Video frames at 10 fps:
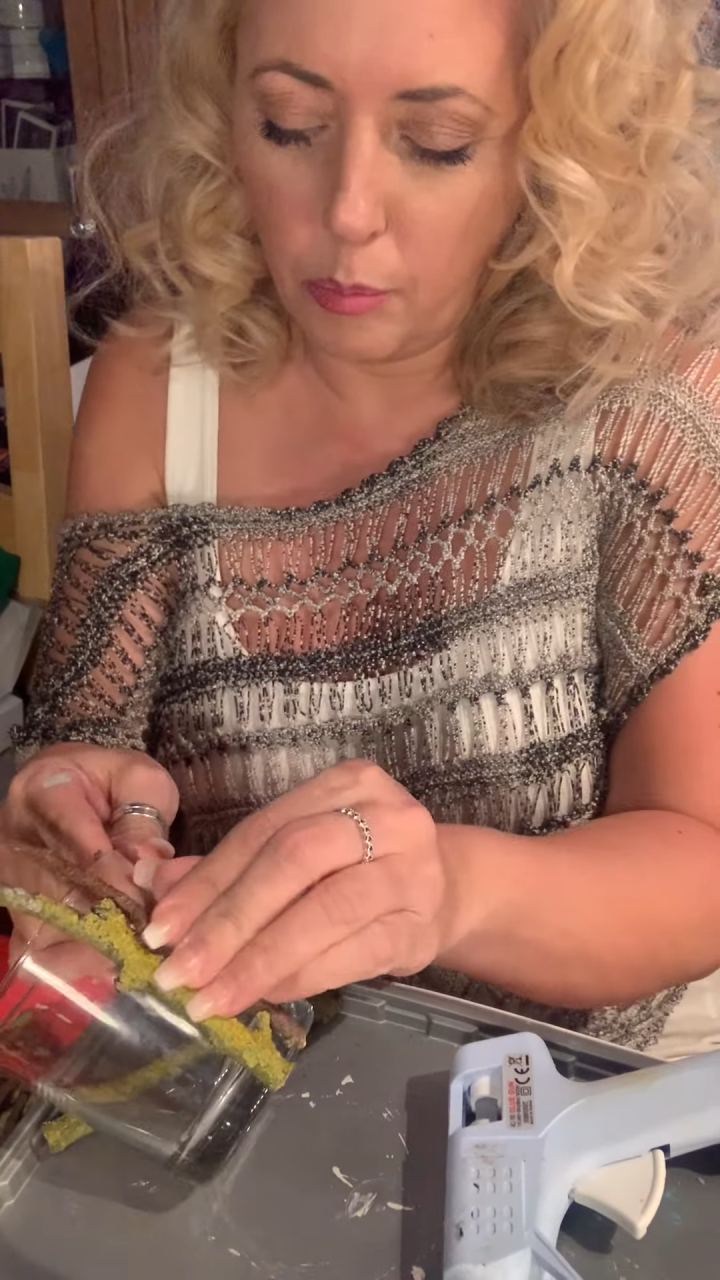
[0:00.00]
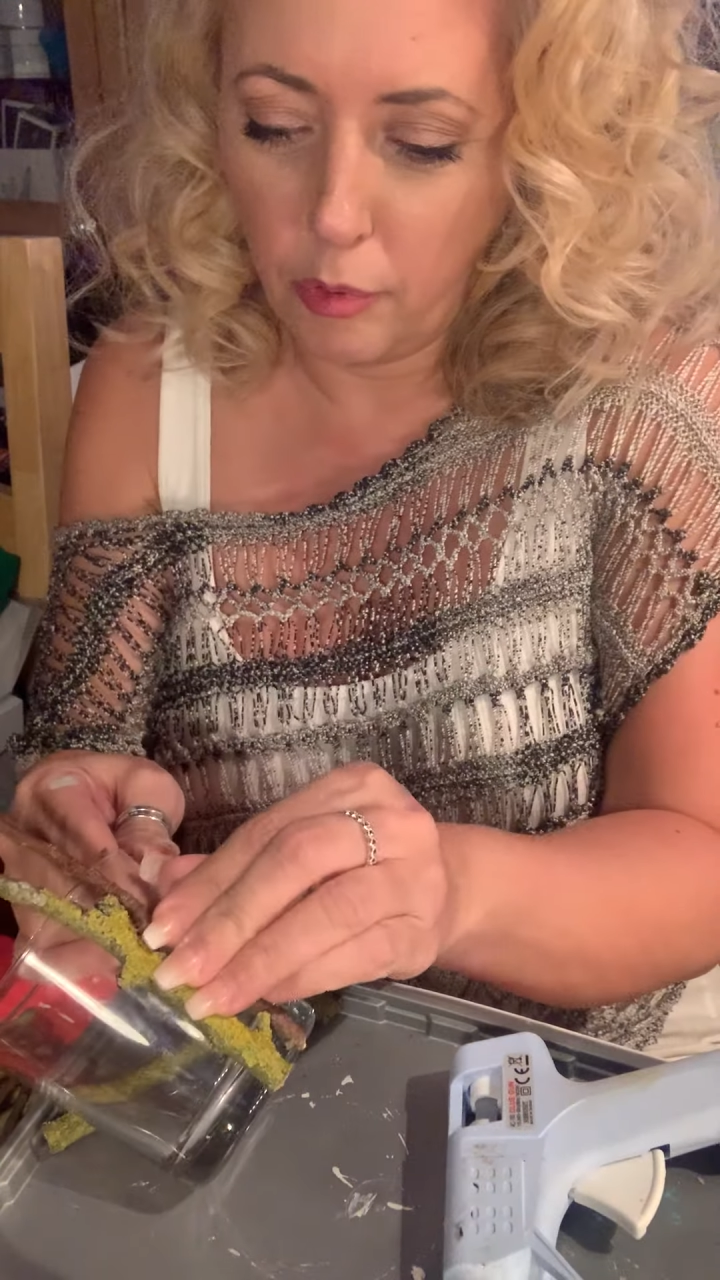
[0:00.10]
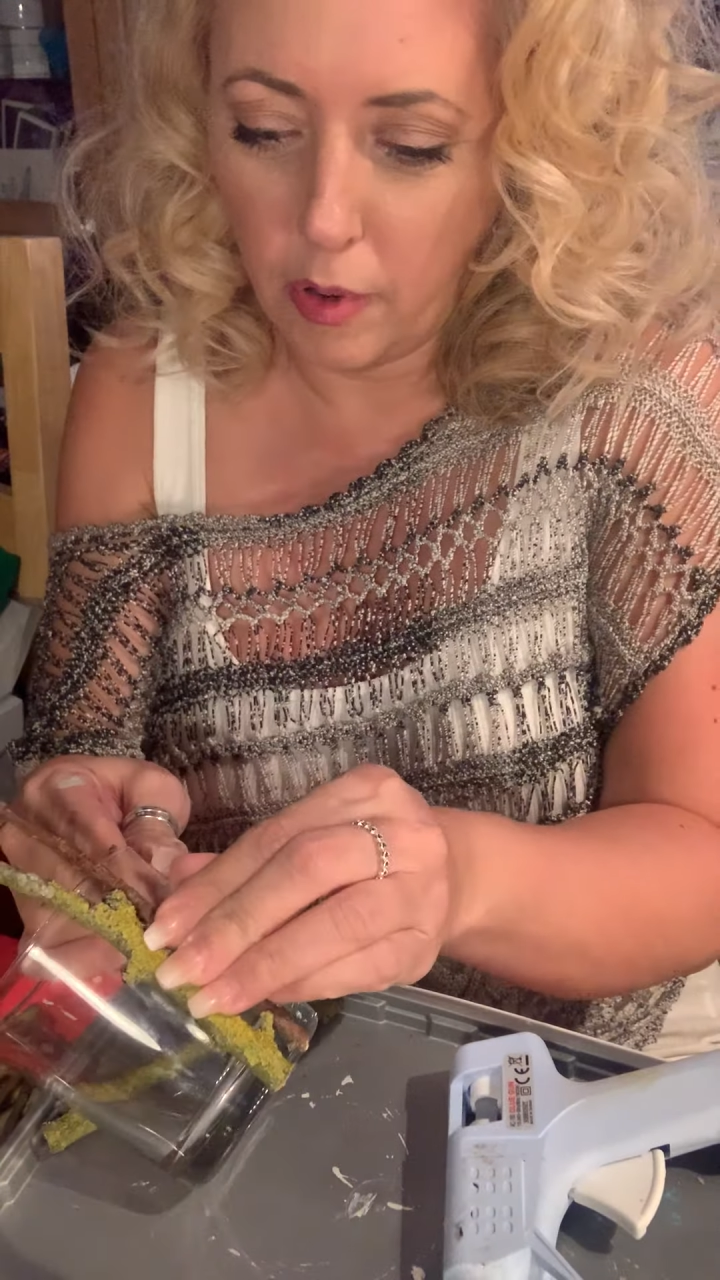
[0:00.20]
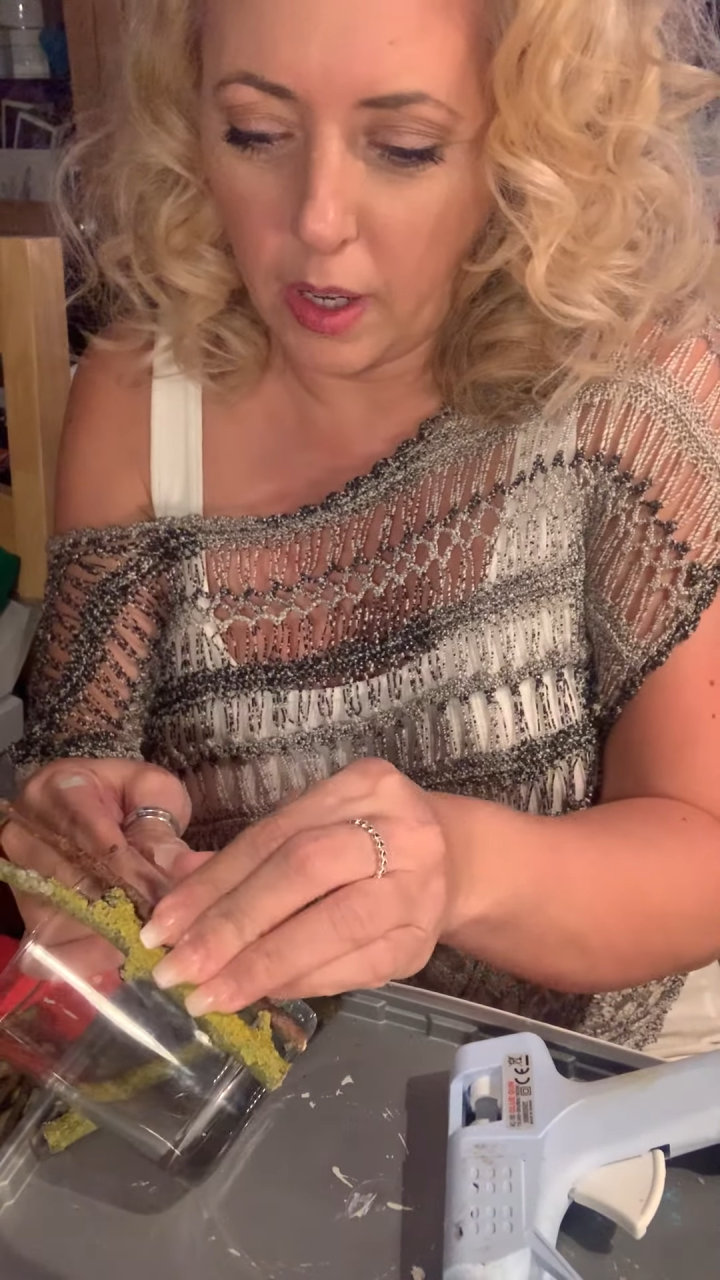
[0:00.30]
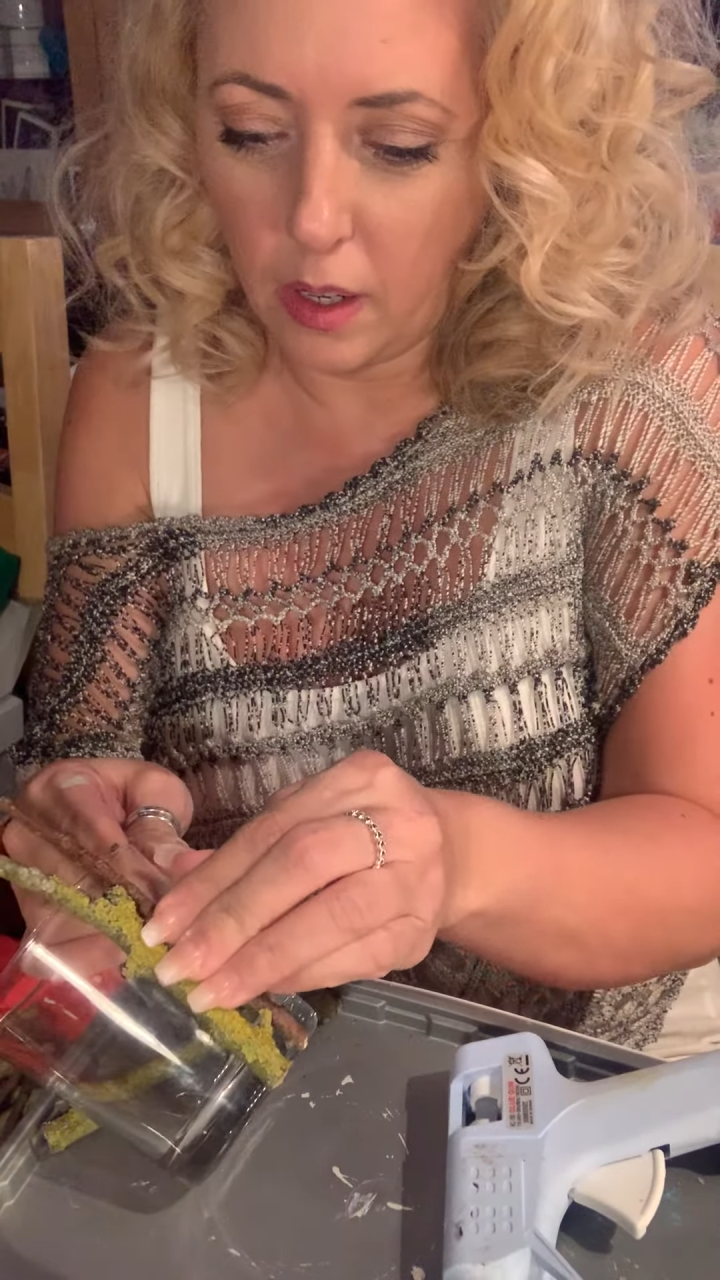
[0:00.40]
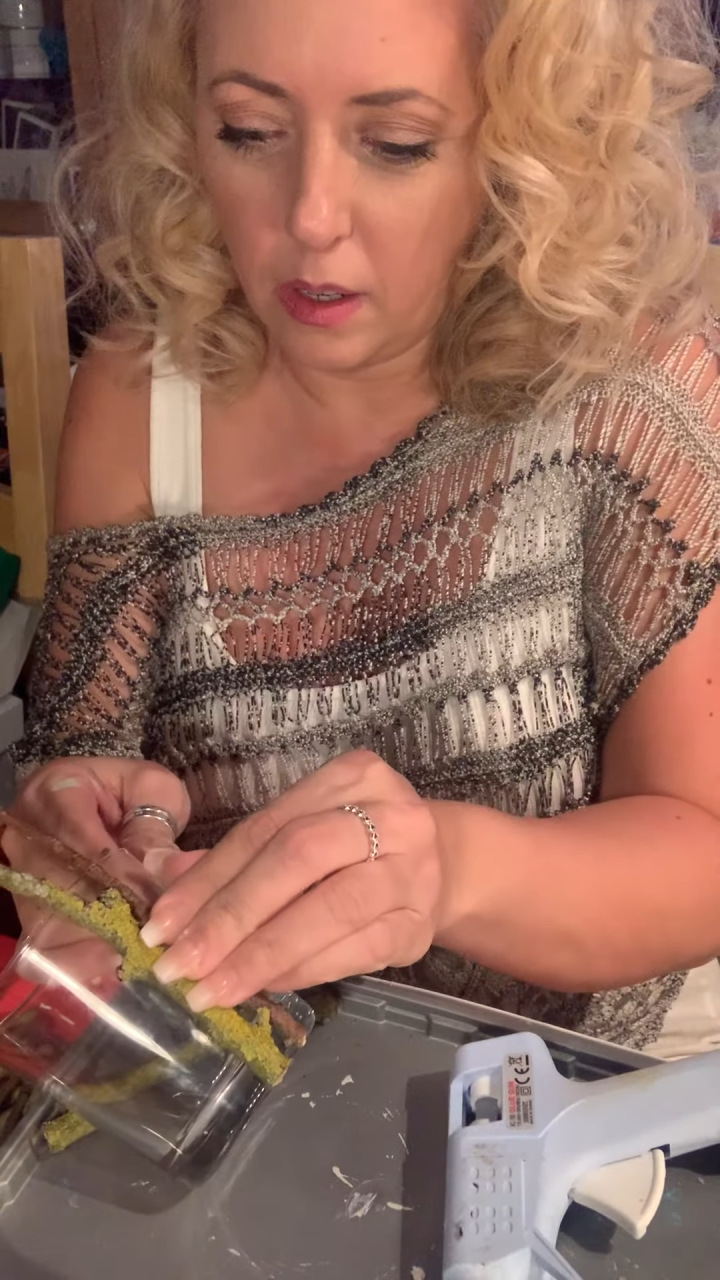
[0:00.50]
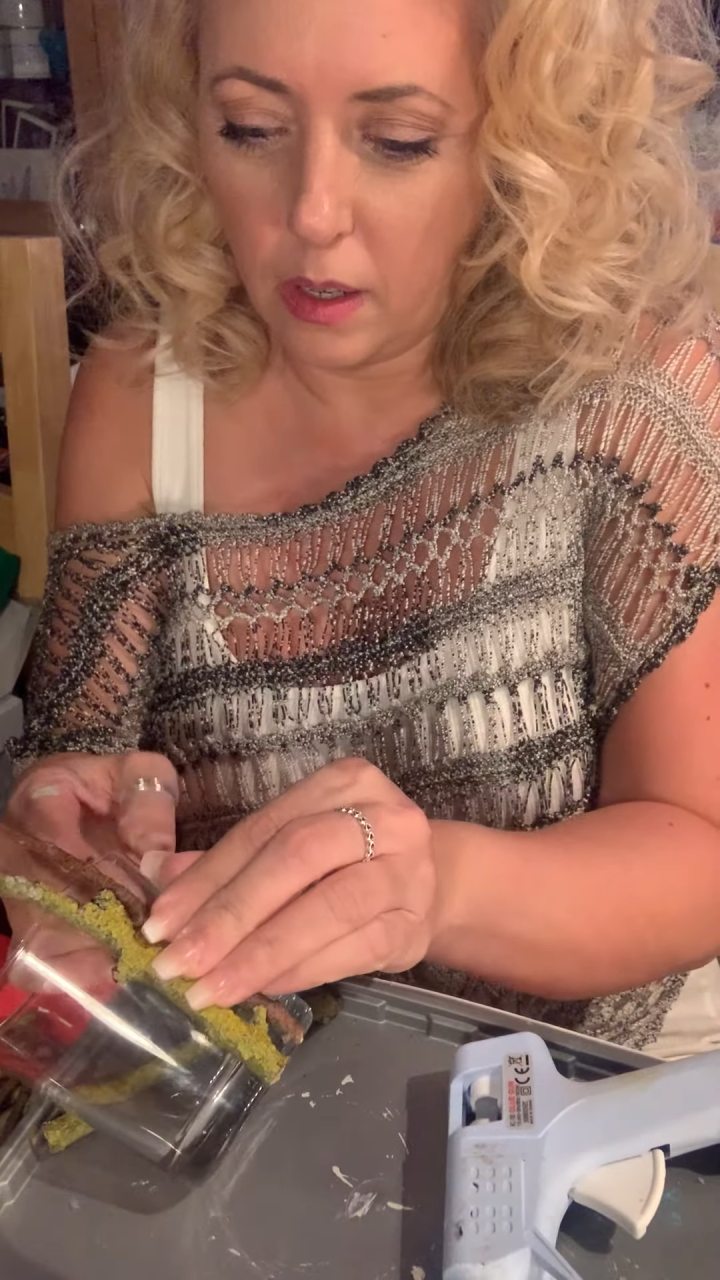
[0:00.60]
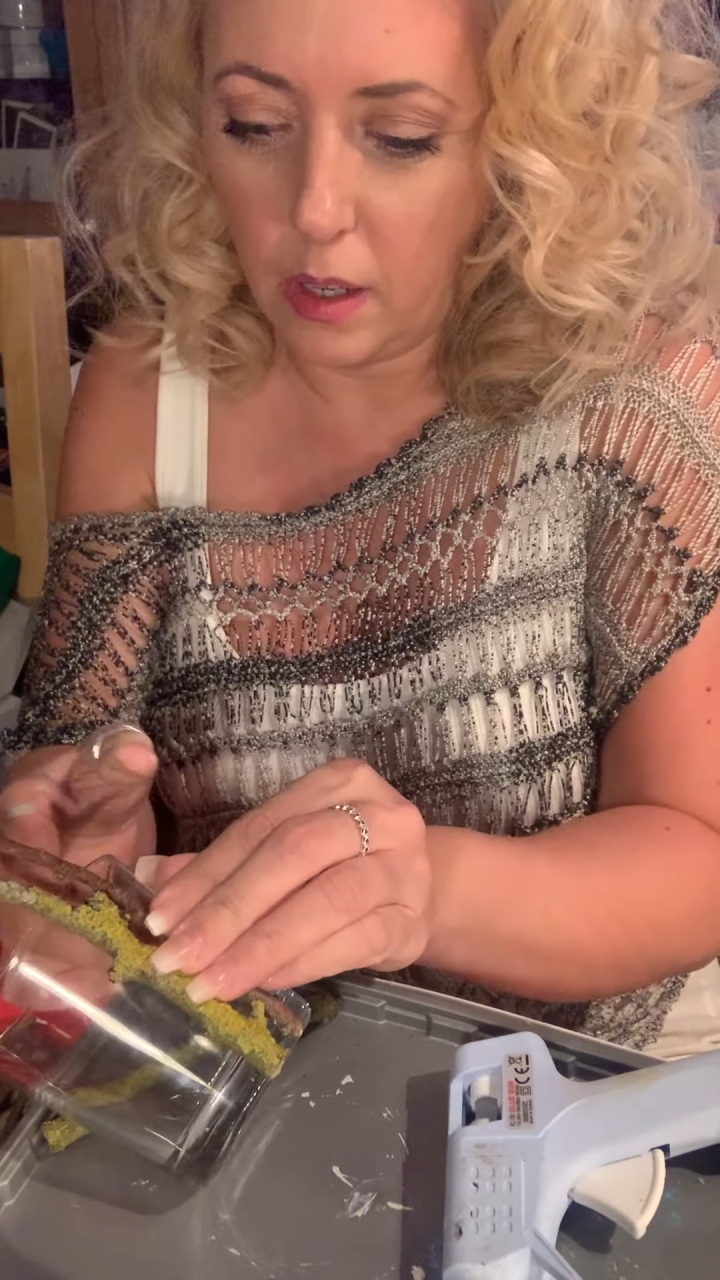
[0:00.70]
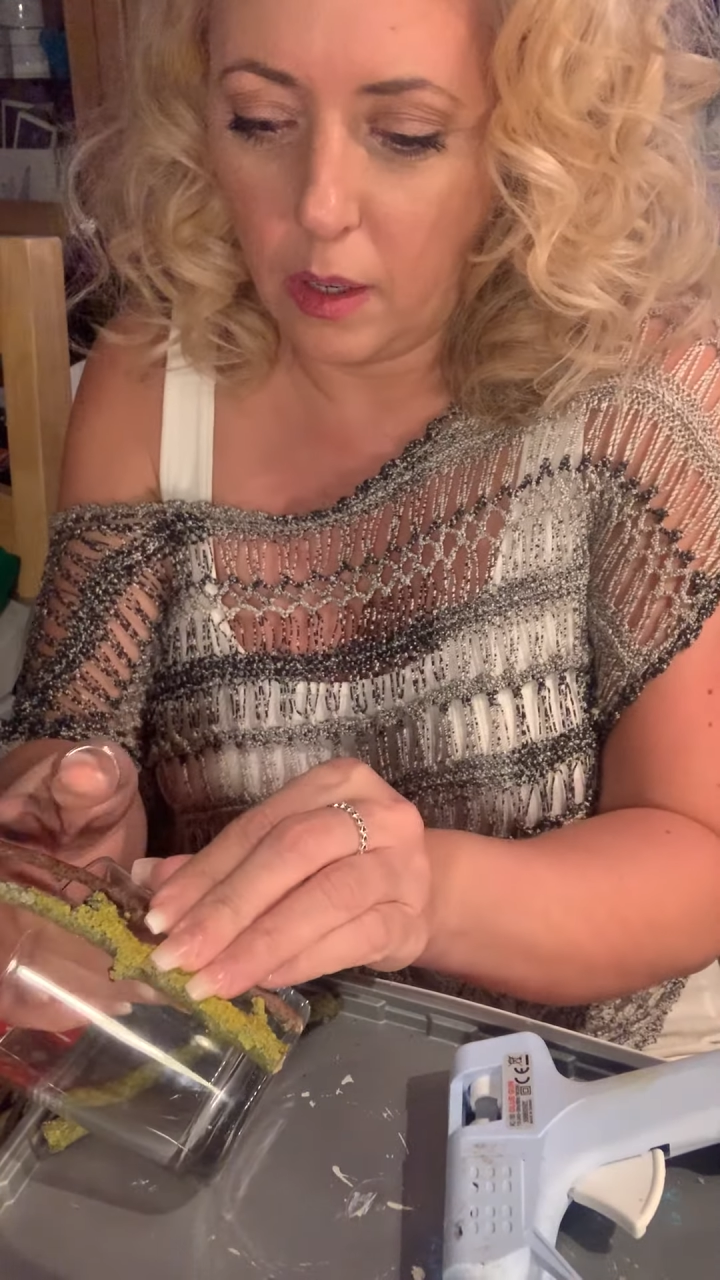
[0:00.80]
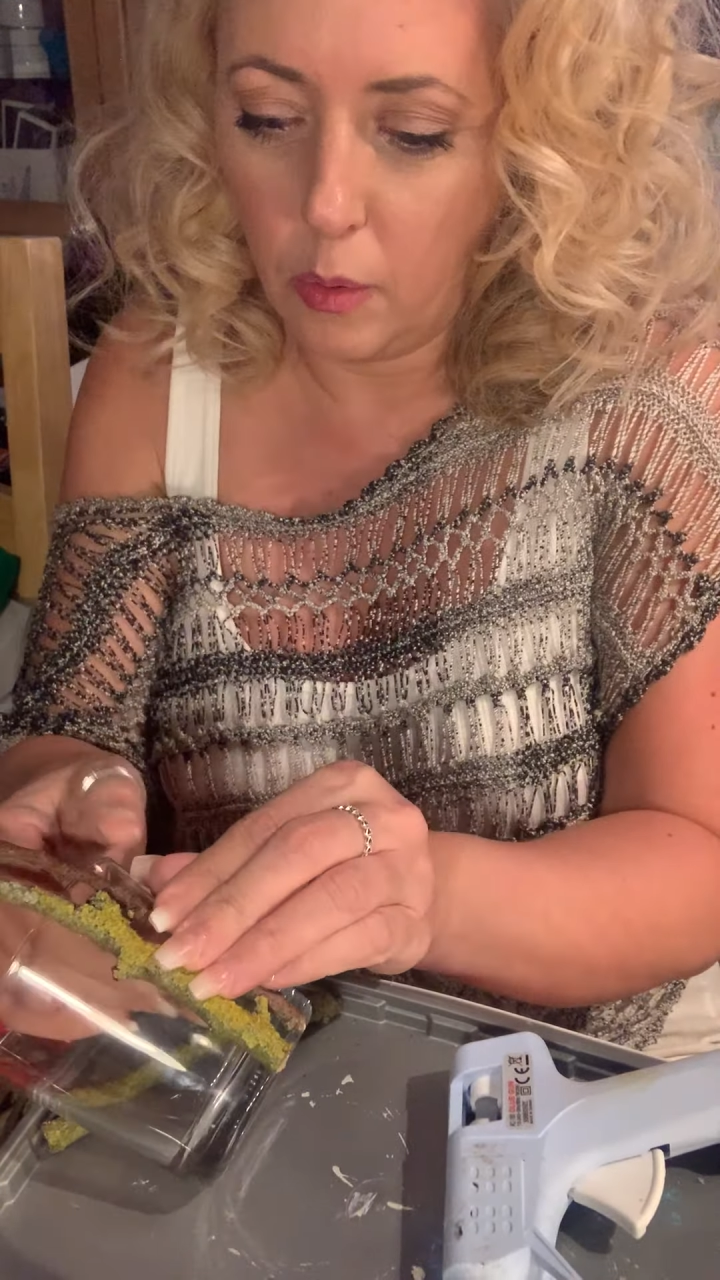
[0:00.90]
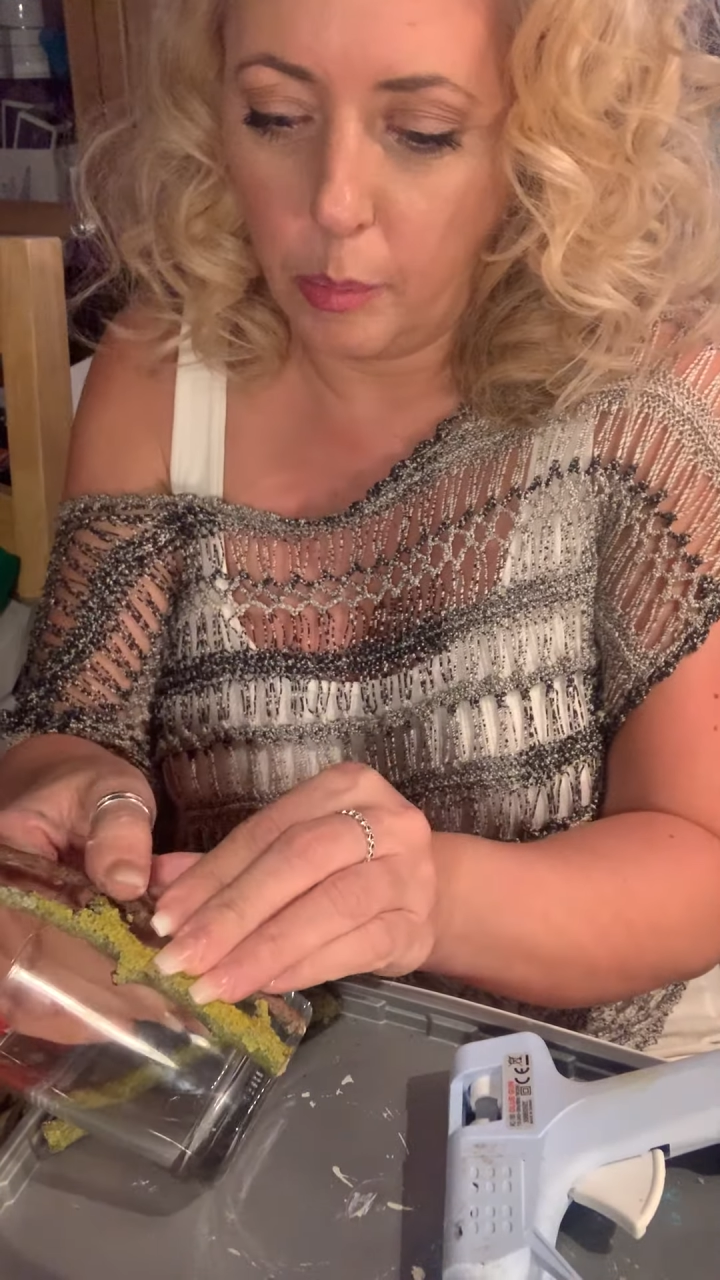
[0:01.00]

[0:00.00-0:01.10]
break like little